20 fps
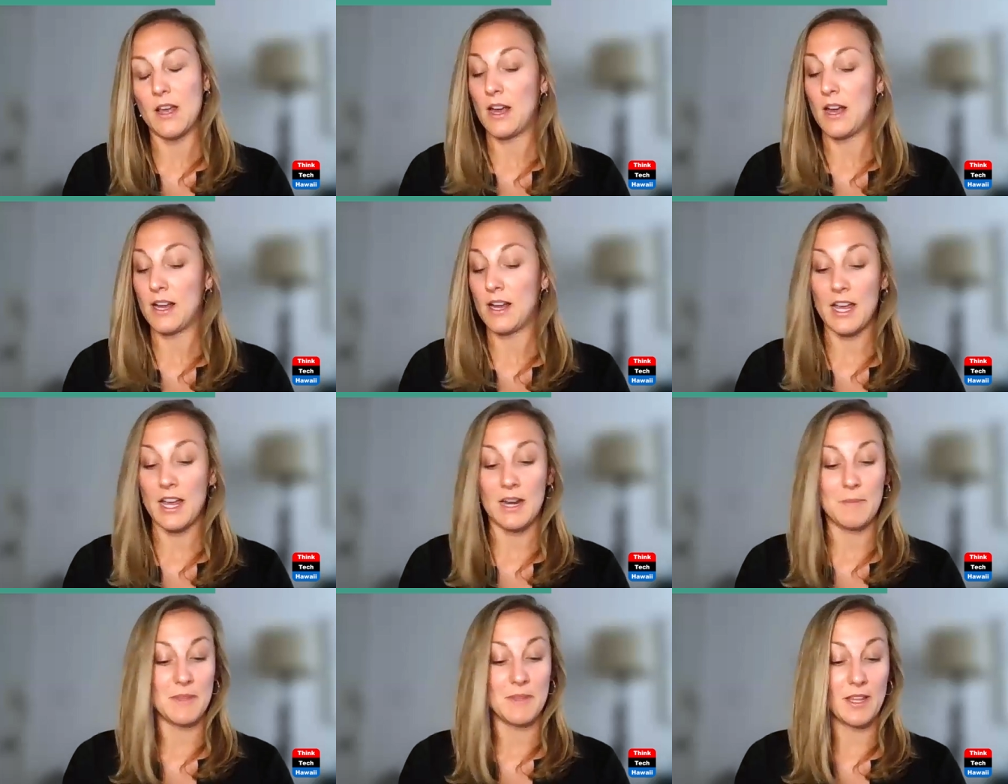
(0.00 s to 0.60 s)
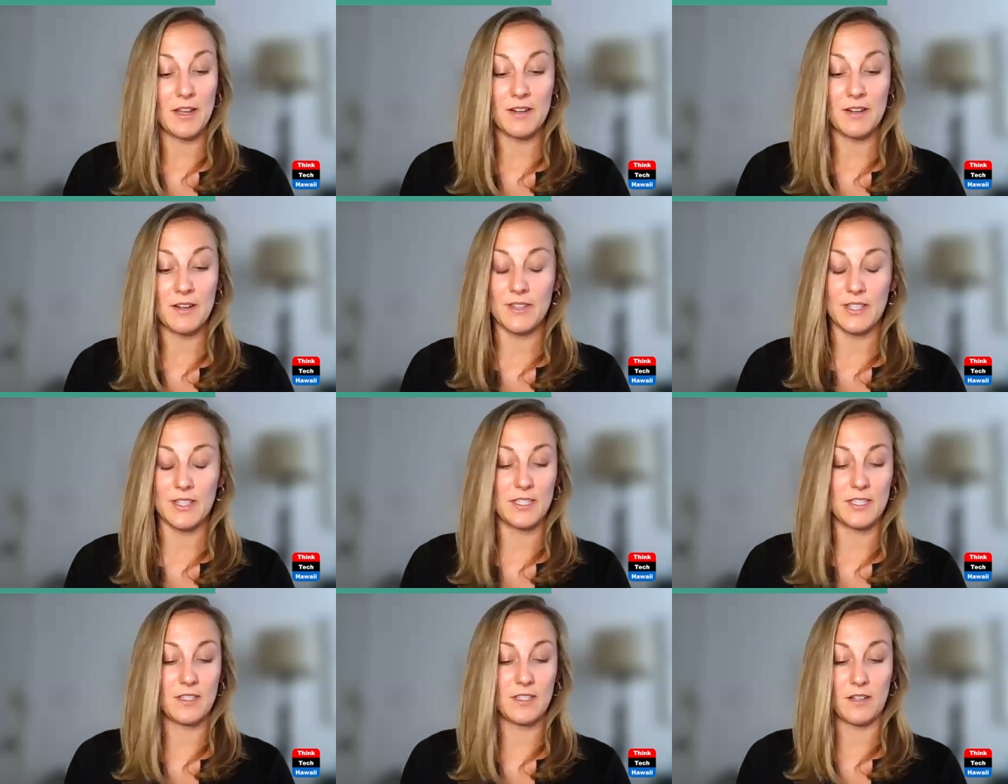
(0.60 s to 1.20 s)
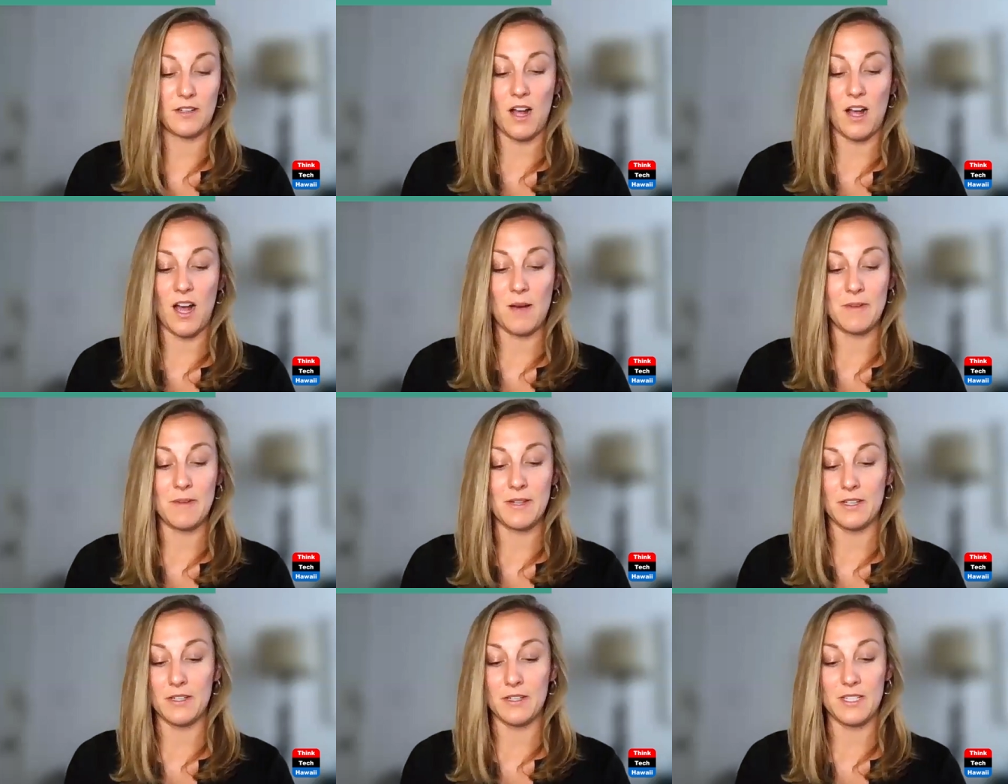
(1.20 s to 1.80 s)
Again, I mean, none of this is
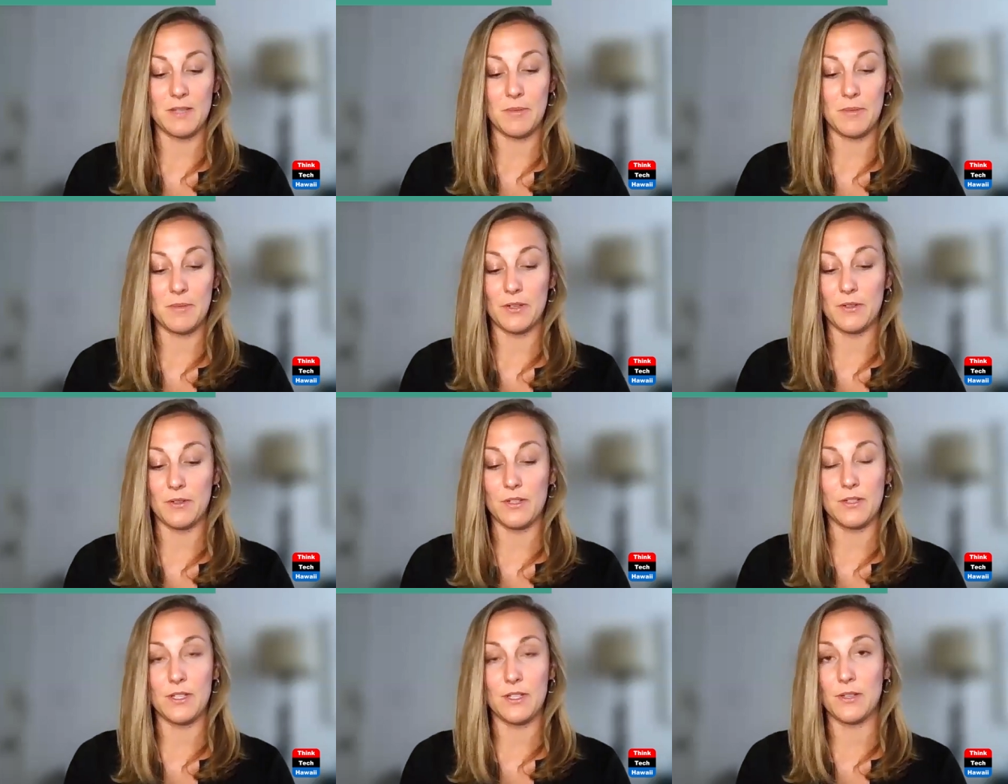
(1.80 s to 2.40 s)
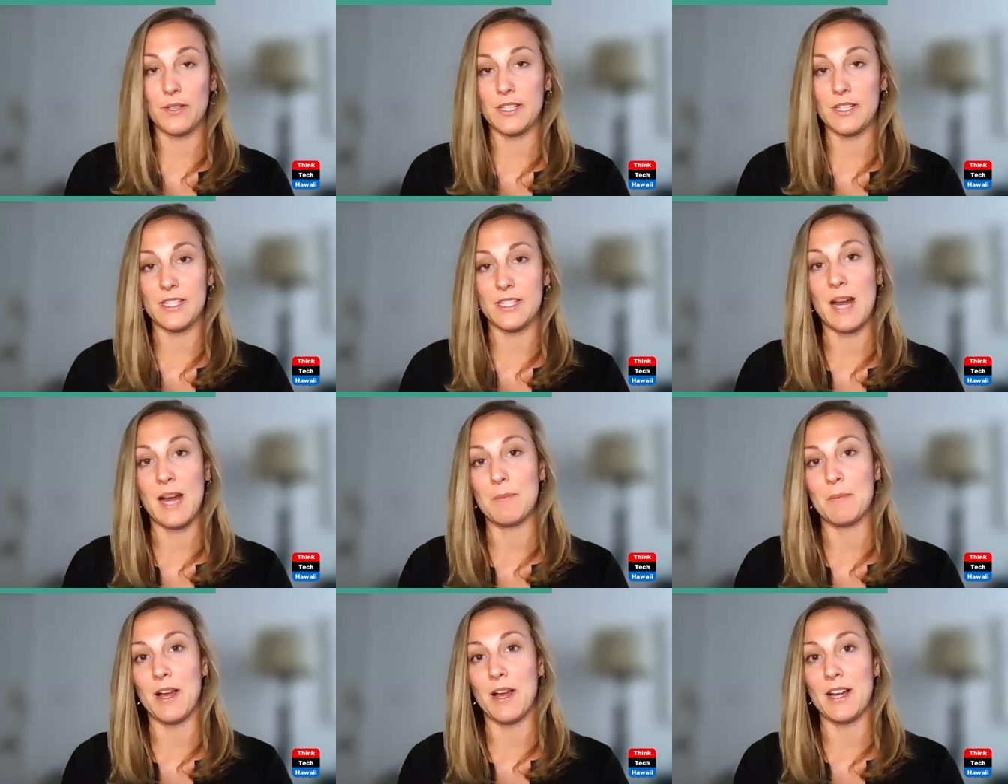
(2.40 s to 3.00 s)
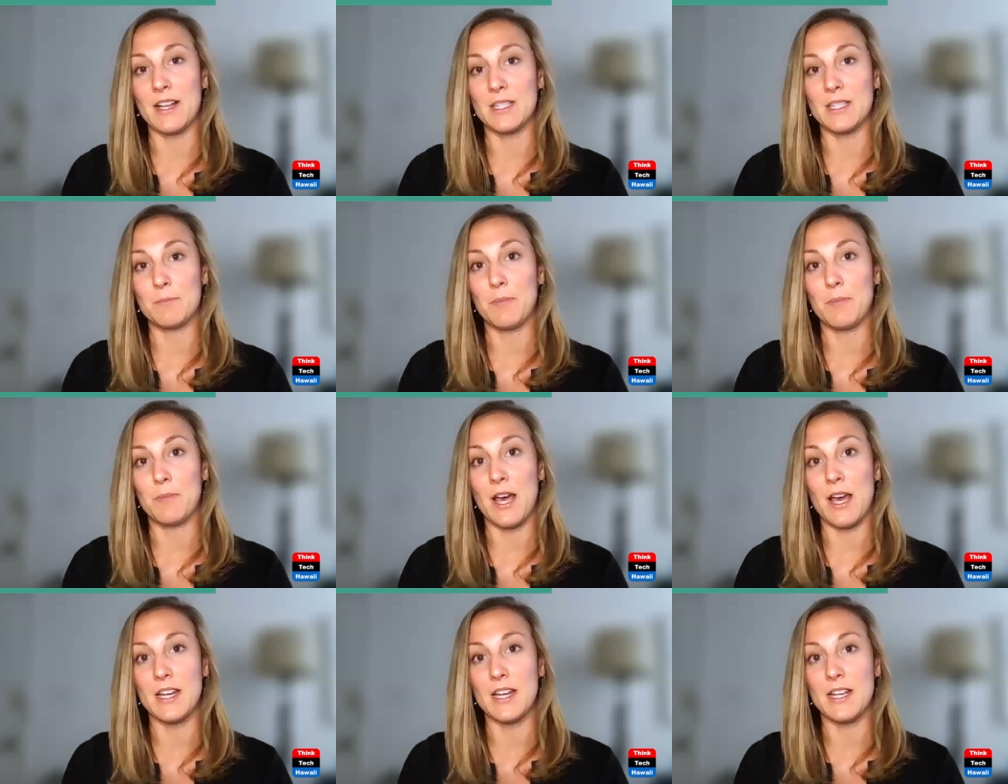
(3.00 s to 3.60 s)
uncommon on typical utility timelines,
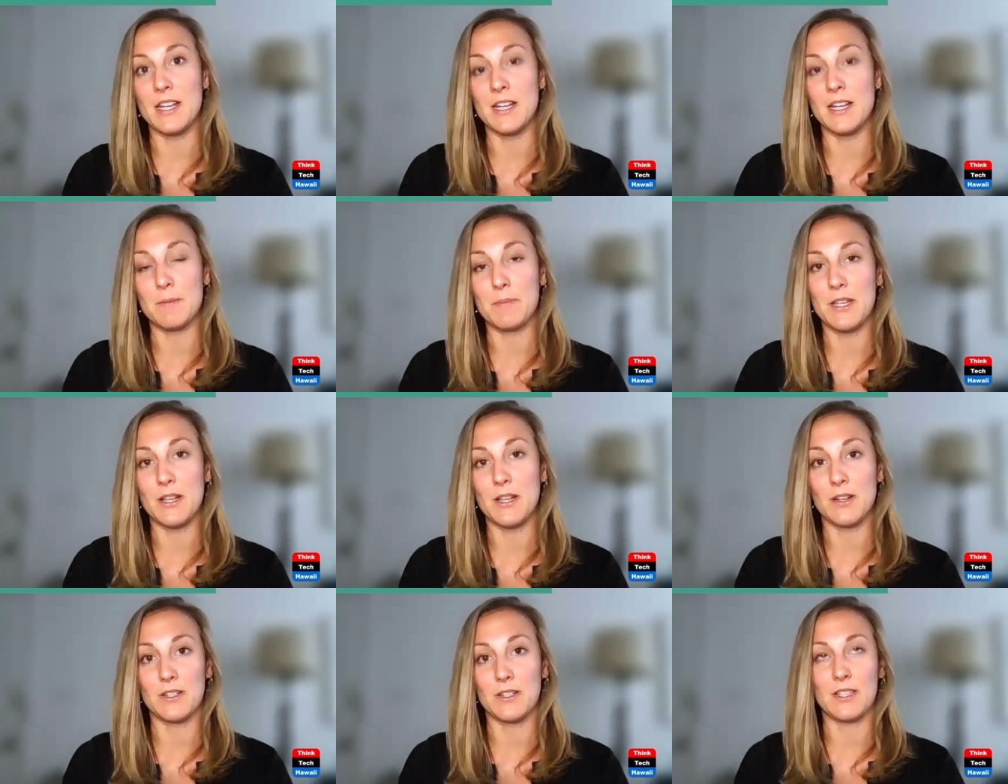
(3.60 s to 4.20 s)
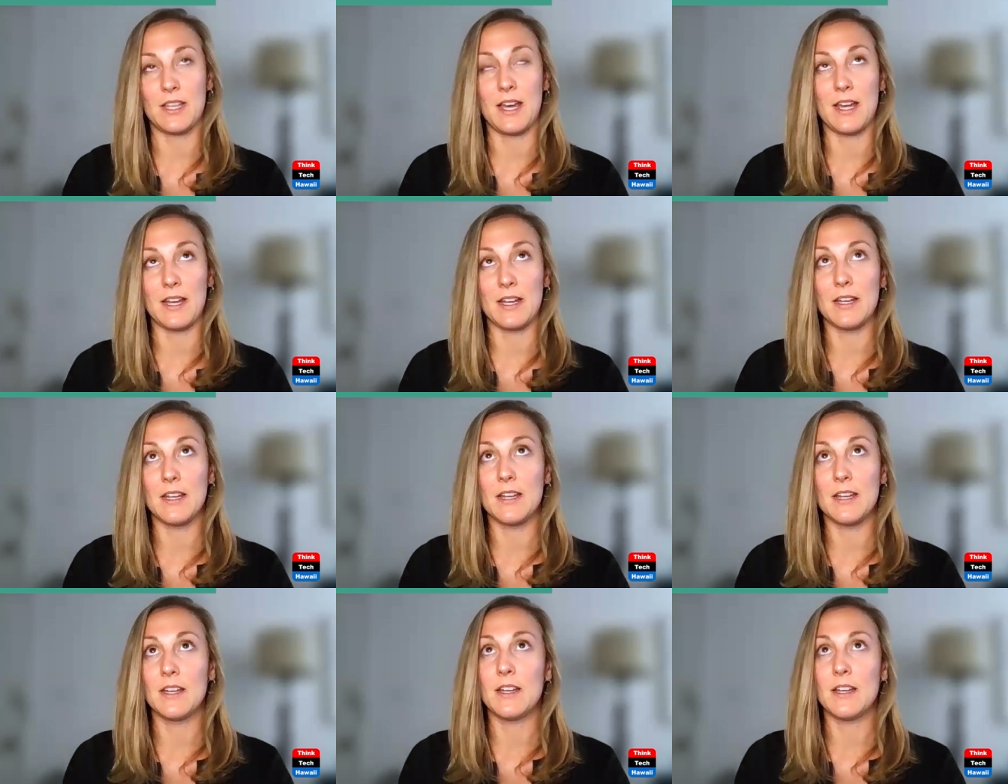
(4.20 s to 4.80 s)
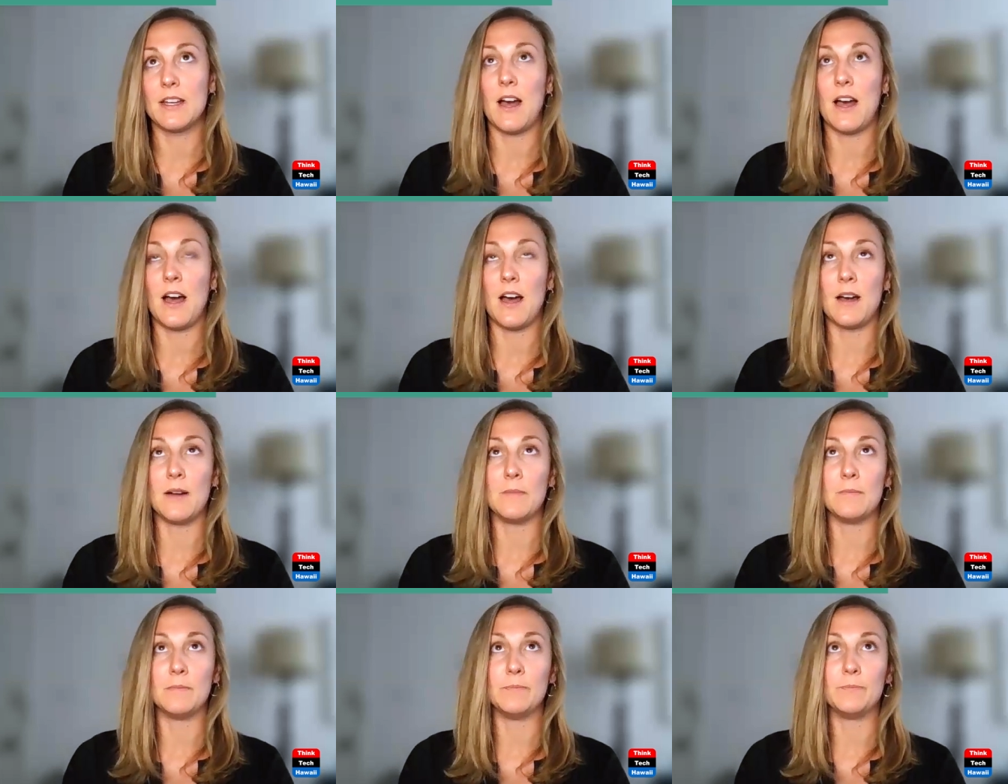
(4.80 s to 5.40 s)
but it appears that
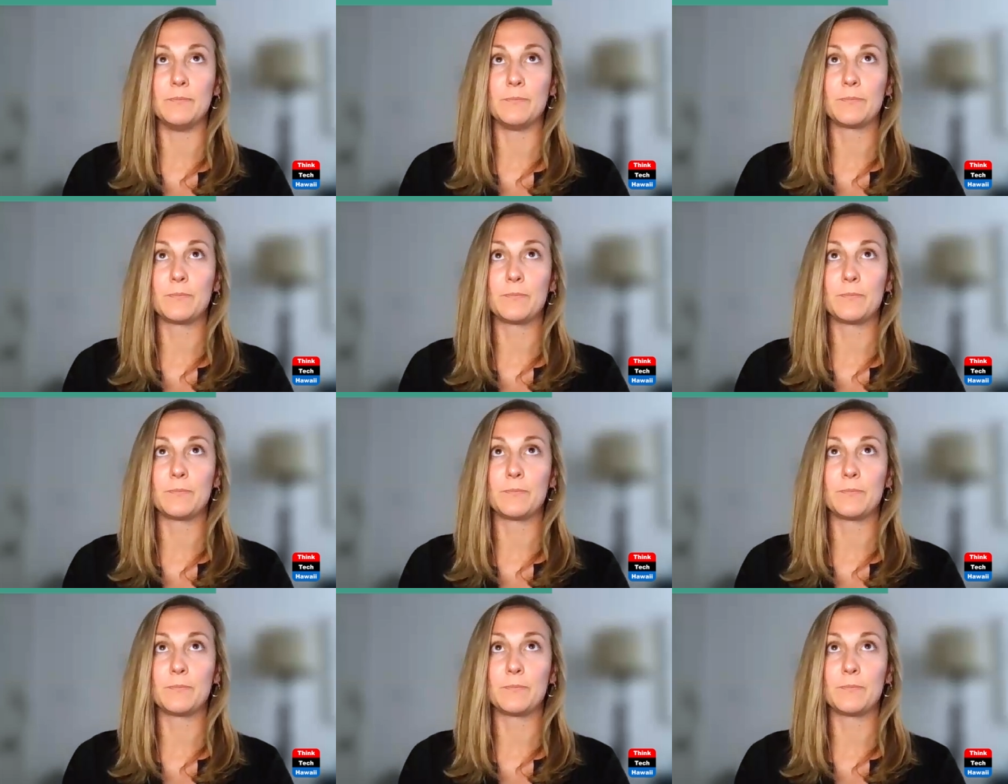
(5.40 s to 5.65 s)
um, you